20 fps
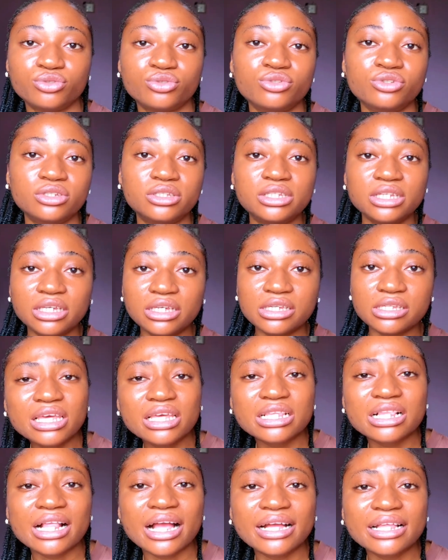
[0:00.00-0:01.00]
You take
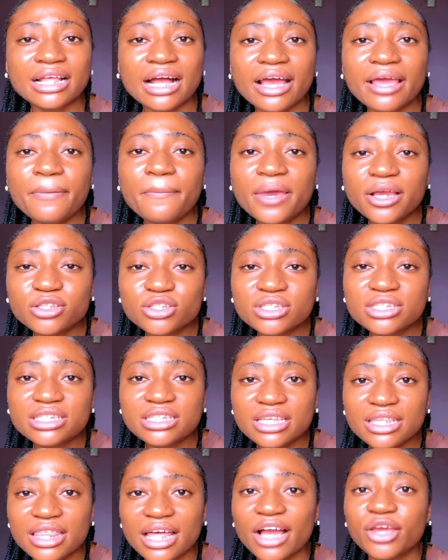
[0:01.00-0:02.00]
it like that. It makes you
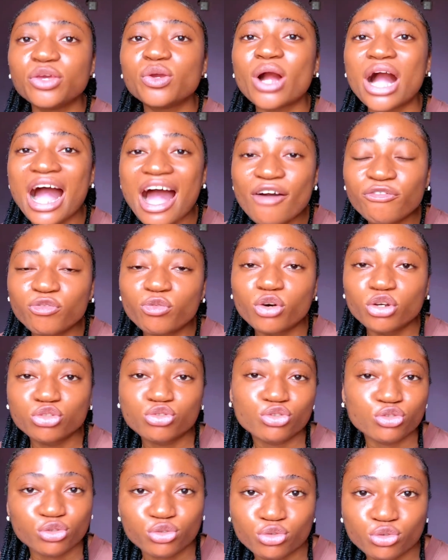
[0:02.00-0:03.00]
see that you have what
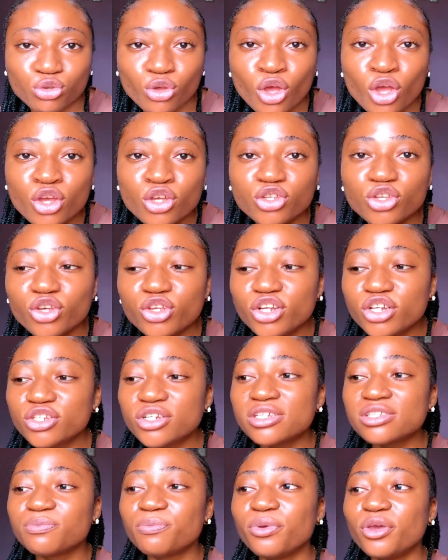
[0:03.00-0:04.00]
to do, so you don't
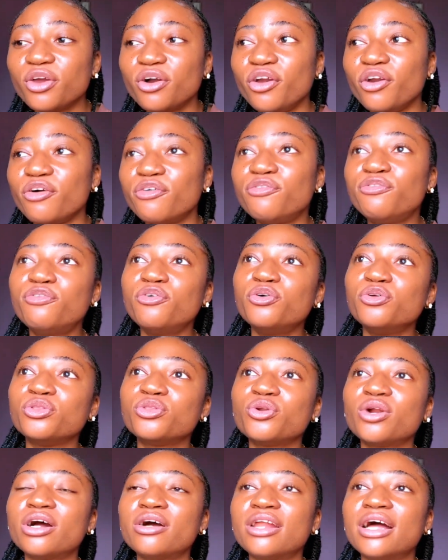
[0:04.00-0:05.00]
just be on your phone
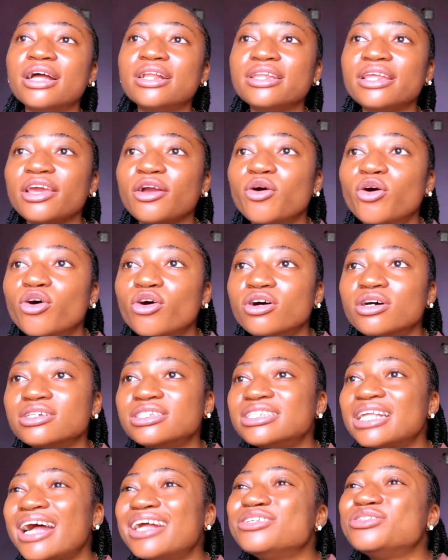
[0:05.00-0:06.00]
throughout that day or
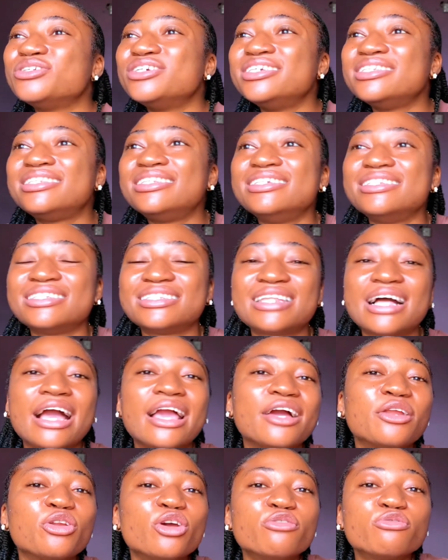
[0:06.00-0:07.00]
start doing things that
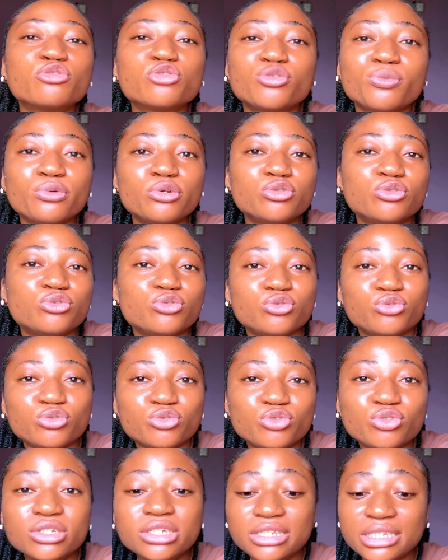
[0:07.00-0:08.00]
you're not even supposed to do,
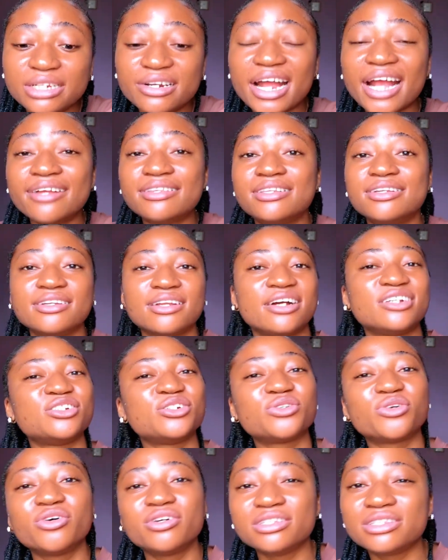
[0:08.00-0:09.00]
doing the right thing at the
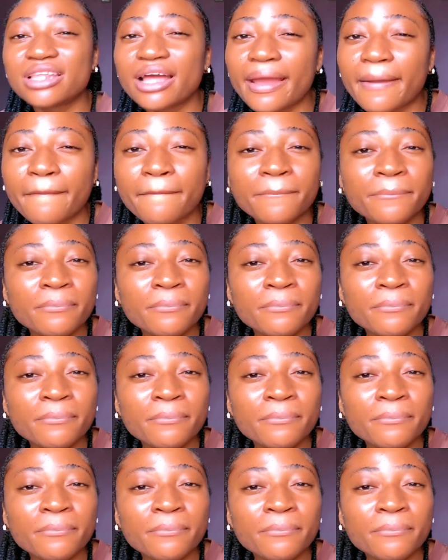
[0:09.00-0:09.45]
wrong time.